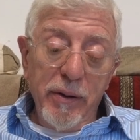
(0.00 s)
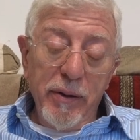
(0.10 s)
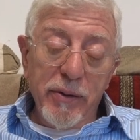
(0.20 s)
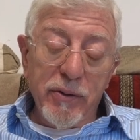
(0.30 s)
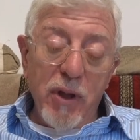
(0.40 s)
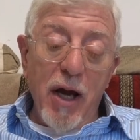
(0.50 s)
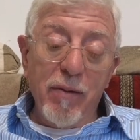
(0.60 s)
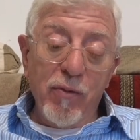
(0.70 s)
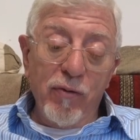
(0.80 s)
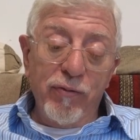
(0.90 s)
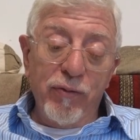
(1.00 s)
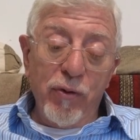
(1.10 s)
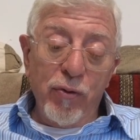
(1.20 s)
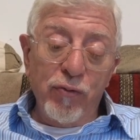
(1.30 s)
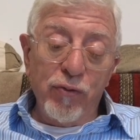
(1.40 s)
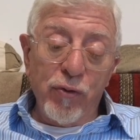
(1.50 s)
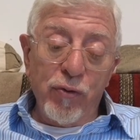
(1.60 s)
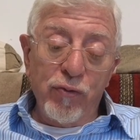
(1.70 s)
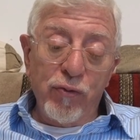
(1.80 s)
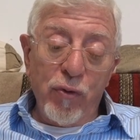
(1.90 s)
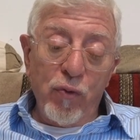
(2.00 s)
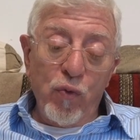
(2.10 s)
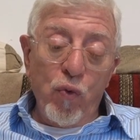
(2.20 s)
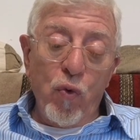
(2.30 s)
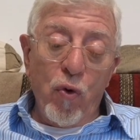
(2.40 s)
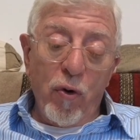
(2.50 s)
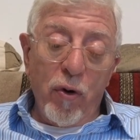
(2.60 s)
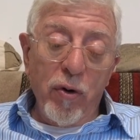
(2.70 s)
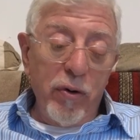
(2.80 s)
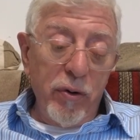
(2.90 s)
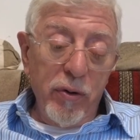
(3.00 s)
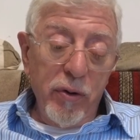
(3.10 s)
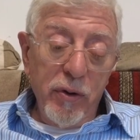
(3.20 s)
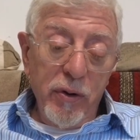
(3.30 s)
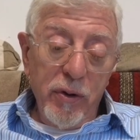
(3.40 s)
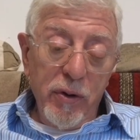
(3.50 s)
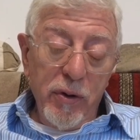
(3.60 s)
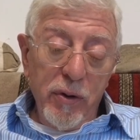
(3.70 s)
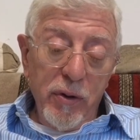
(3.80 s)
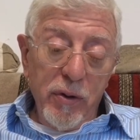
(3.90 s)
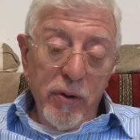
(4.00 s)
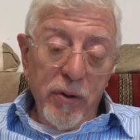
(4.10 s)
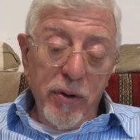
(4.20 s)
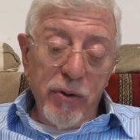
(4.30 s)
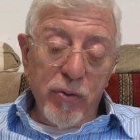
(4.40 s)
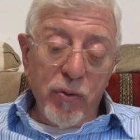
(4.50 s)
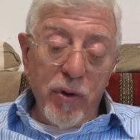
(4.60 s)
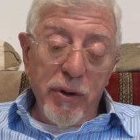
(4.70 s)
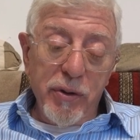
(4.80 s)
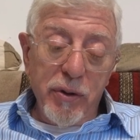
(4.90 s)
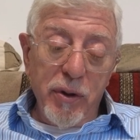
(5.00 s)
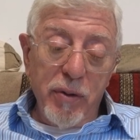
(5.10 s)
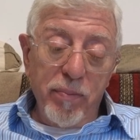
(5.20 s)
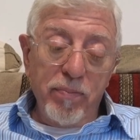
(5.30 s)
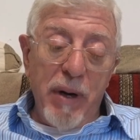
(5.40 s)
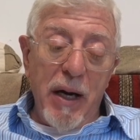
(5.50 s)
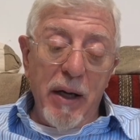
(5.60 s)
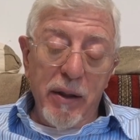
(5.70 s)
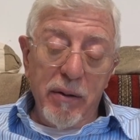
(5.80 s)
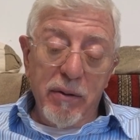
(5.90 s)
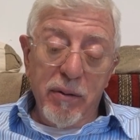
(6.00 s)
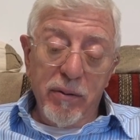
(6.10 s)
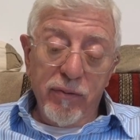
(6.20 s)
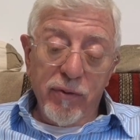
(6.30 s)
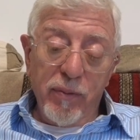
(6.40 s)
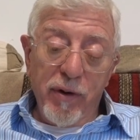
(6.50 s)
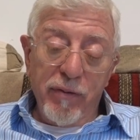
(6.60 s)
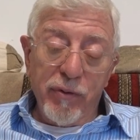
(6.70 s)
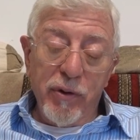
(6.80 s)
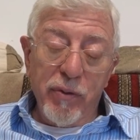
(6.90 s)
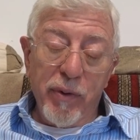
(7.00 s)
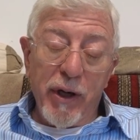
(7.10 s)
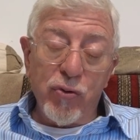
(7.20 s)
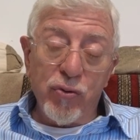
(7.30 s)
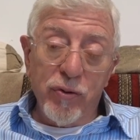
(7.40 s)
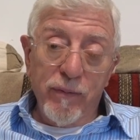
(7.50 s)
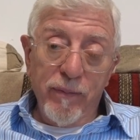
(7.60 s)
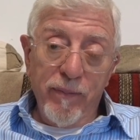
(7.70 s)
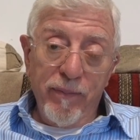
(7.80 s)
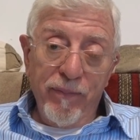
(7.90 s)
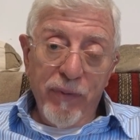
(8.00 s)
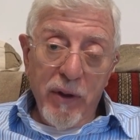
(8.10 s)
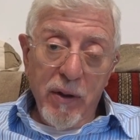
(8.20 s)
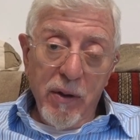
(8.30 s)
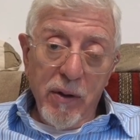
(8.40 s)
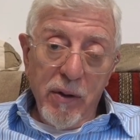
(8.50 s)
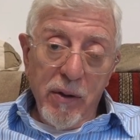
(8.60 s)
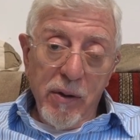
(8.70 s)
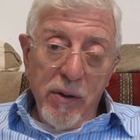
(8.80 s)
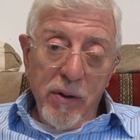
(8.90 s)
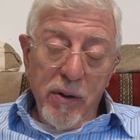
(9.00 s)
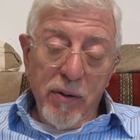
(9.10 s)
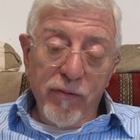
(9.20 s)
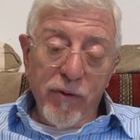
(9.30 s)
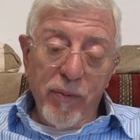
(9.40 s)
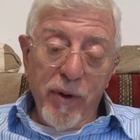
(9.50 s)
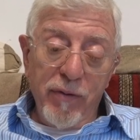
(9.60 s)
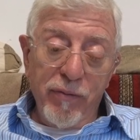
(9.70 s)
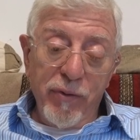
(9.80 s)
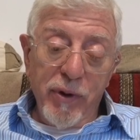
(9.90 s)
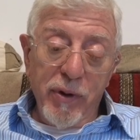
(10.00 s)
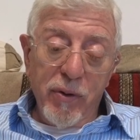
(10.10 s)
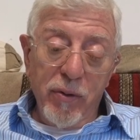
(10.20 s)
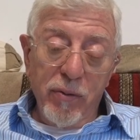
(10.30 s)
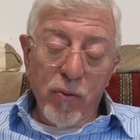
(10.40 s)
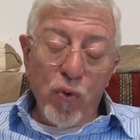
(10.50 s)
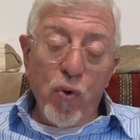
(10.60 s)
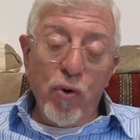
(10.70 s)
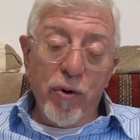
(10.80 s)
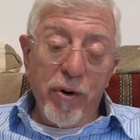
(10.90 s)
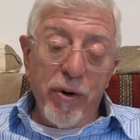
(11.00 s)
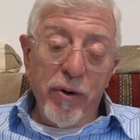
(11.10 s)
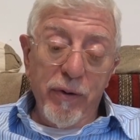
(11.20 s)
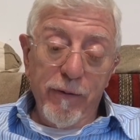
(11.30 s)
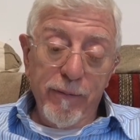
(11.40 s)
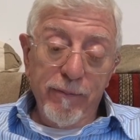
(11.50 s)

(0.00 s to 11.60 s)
it's time of war. Israel is in a bind from every direction and from every corner.